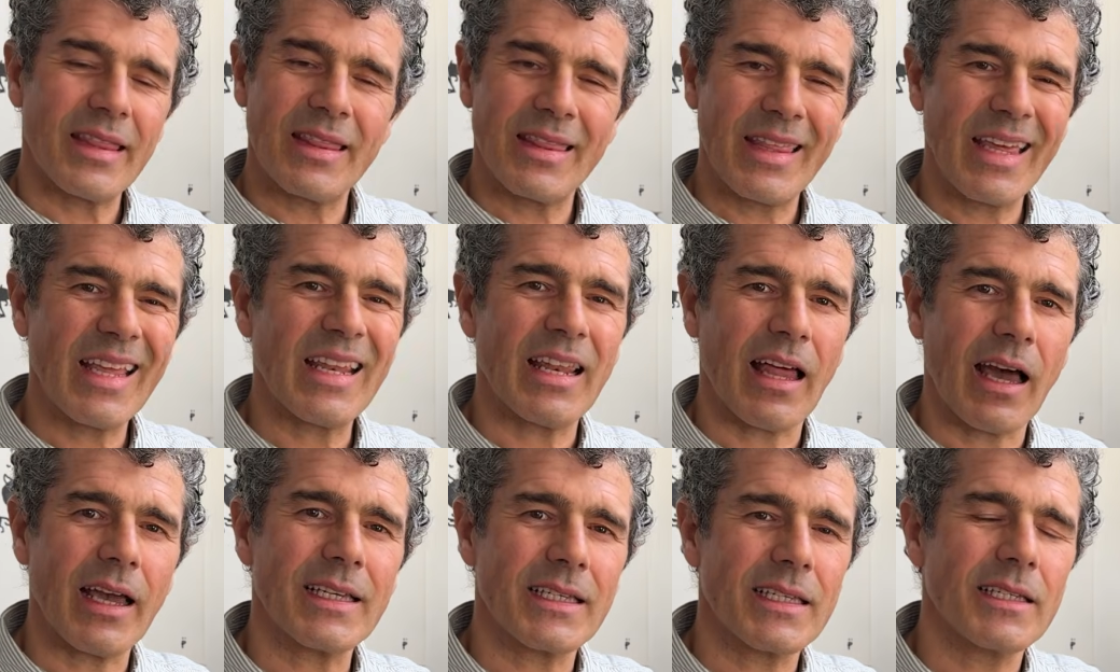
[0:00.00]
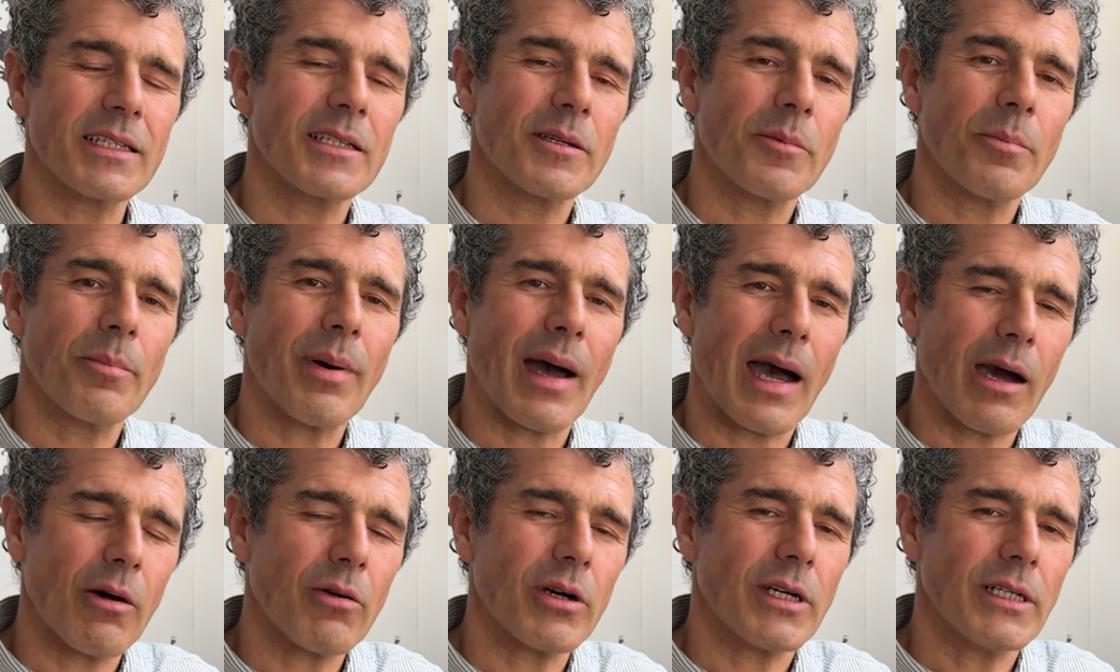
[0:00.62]
they like
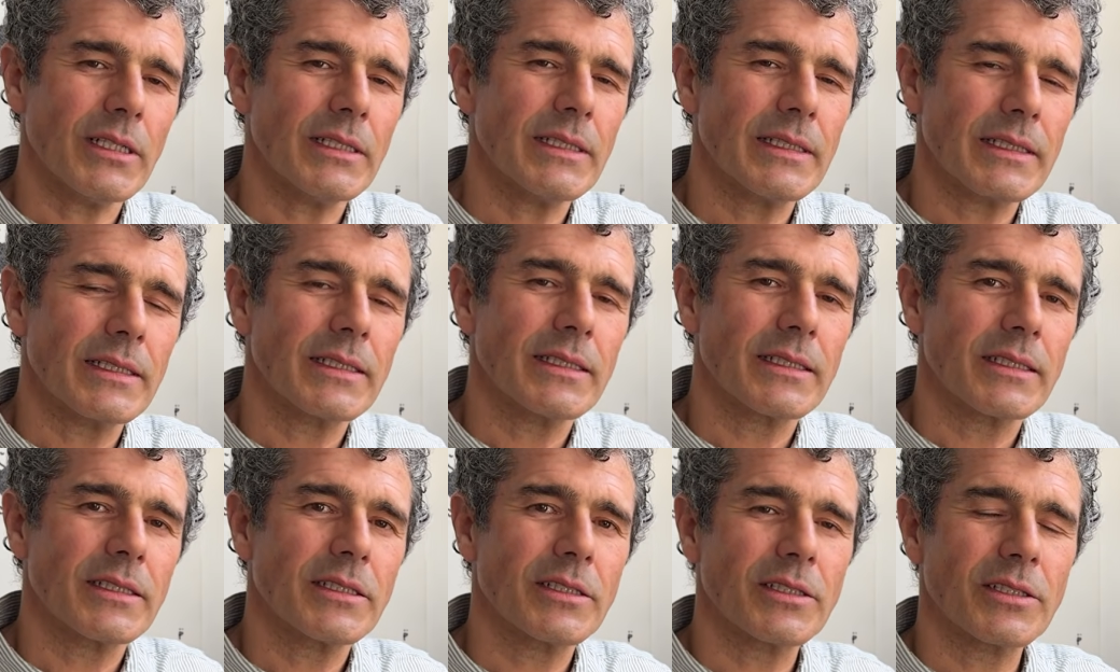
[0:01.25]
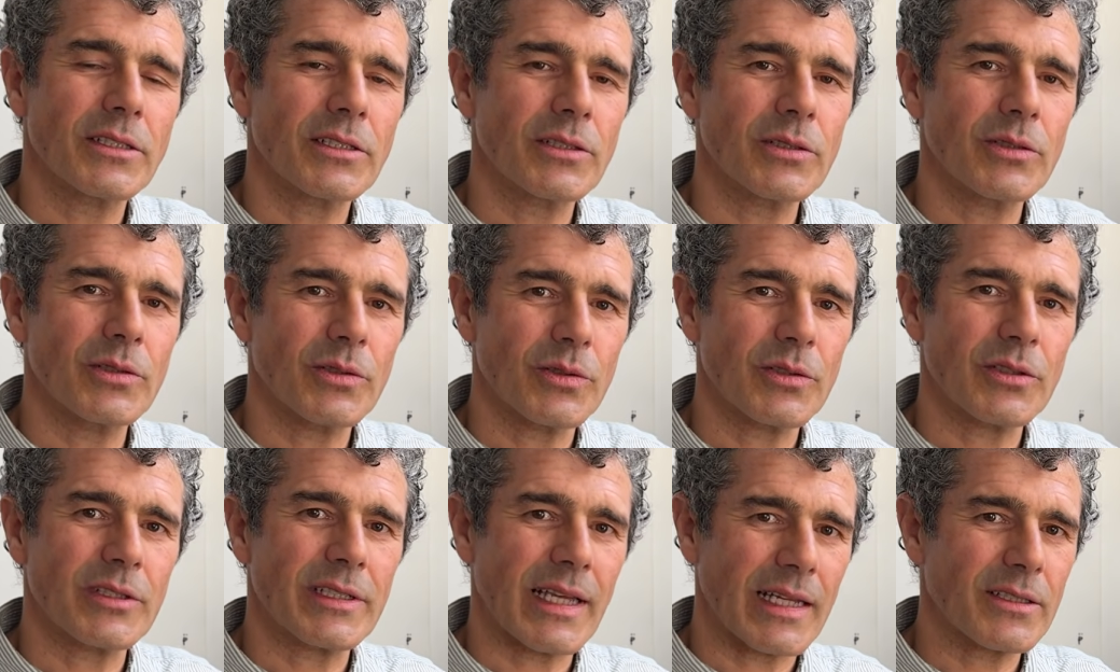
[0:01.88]
power
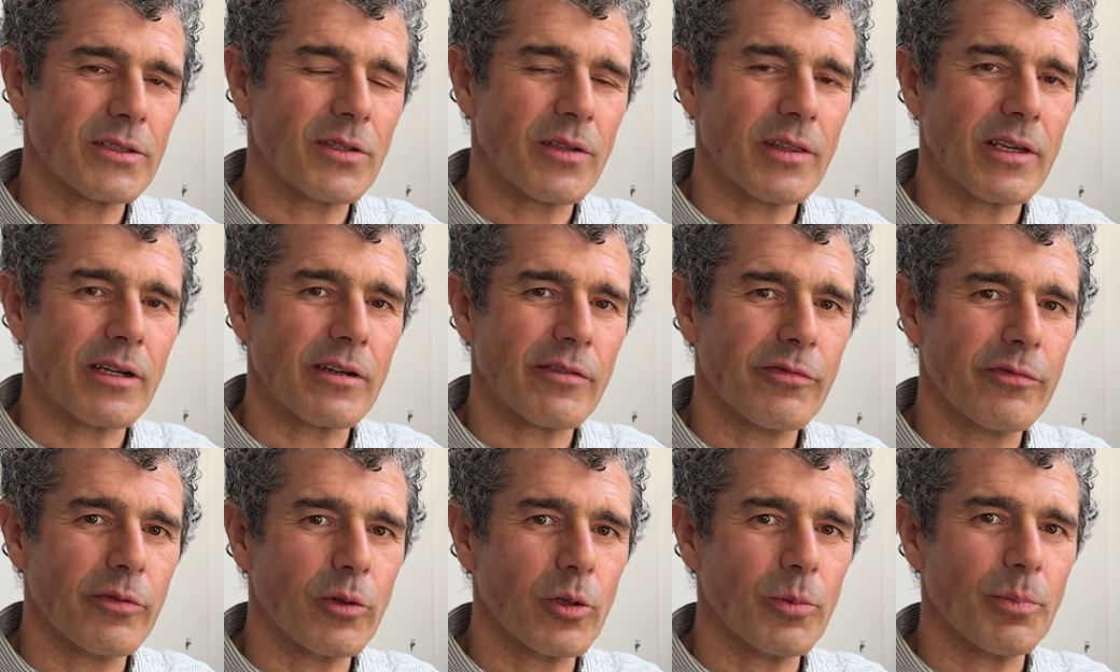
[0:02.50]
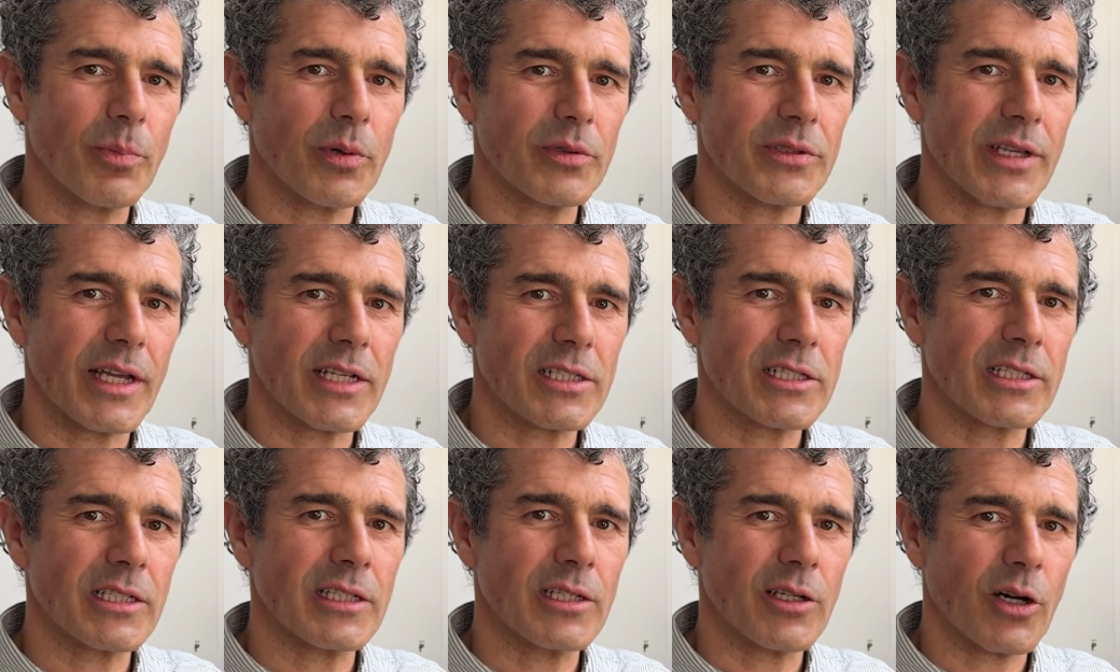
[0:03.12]
to get to their full
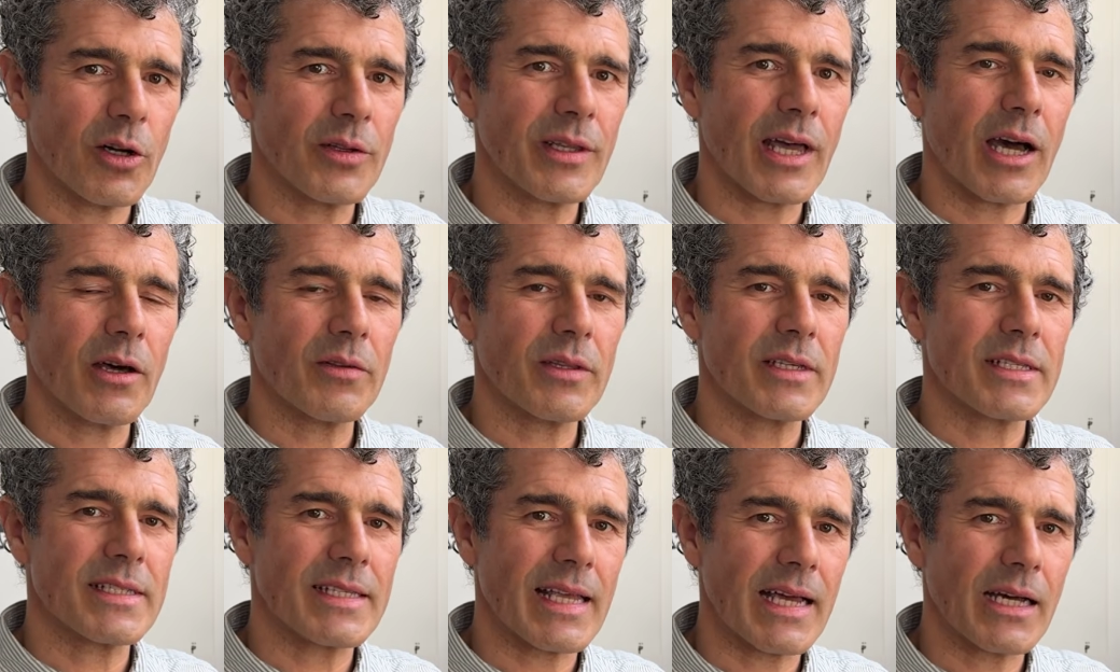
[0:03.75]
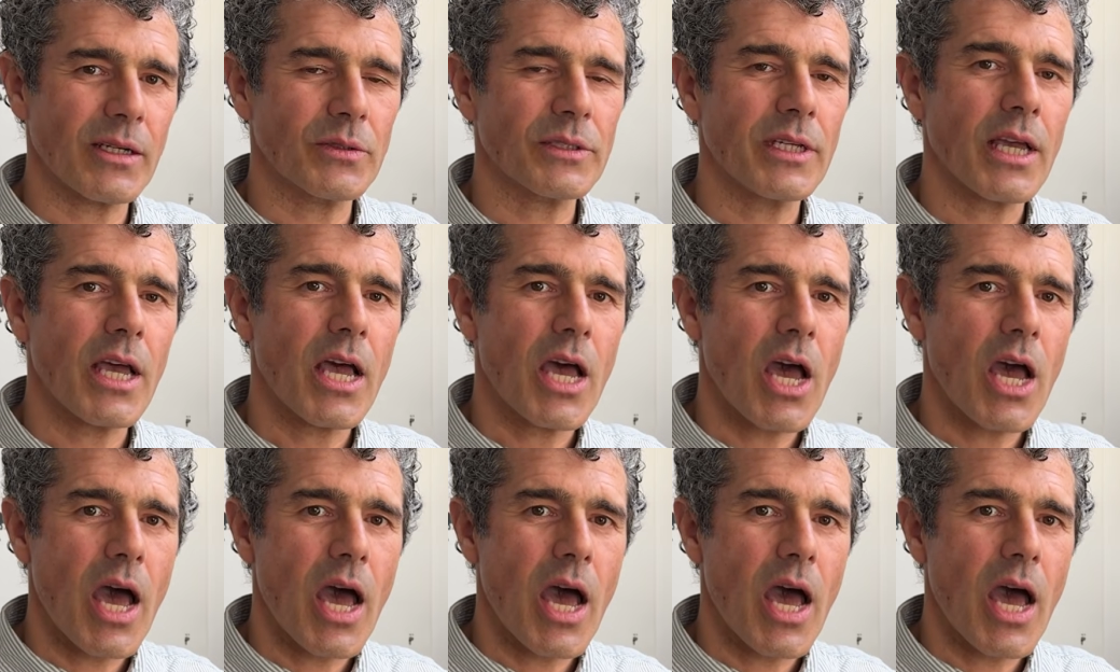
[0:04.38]
potential on how they sound,